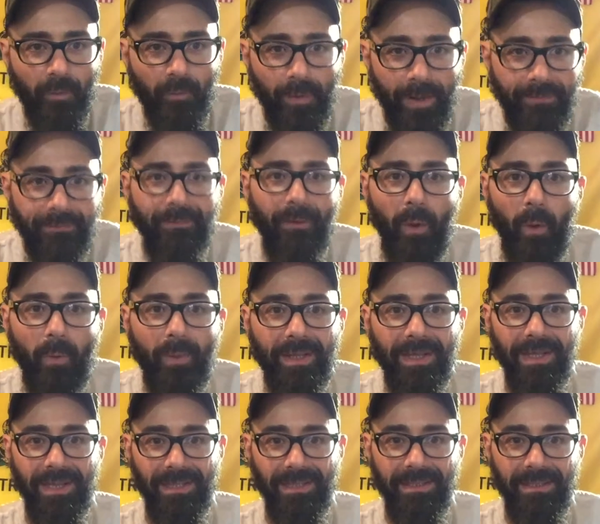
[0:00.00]

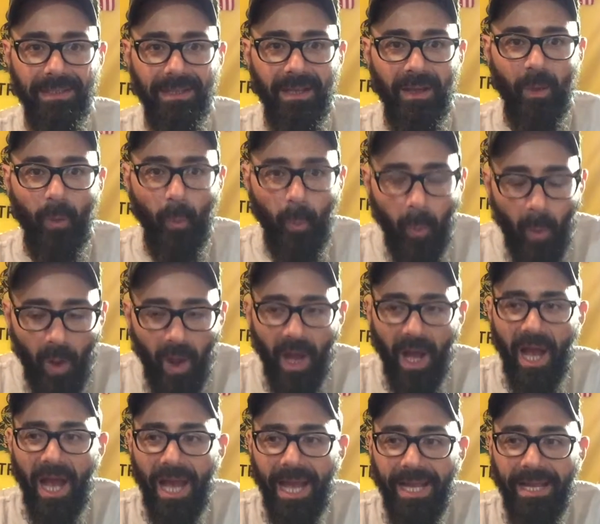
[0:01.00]
Revoke it?
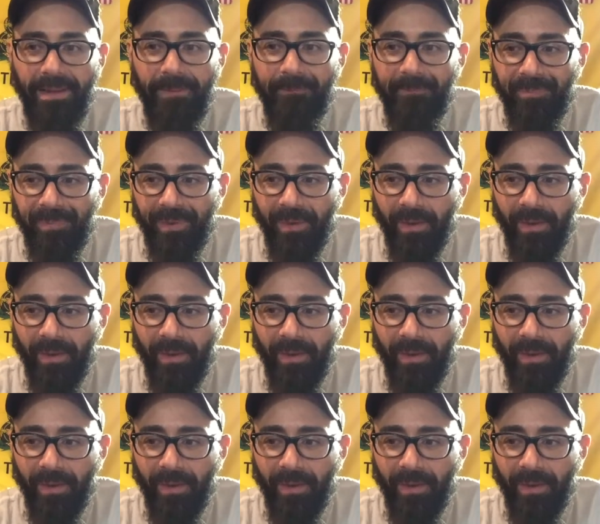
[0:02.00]
Why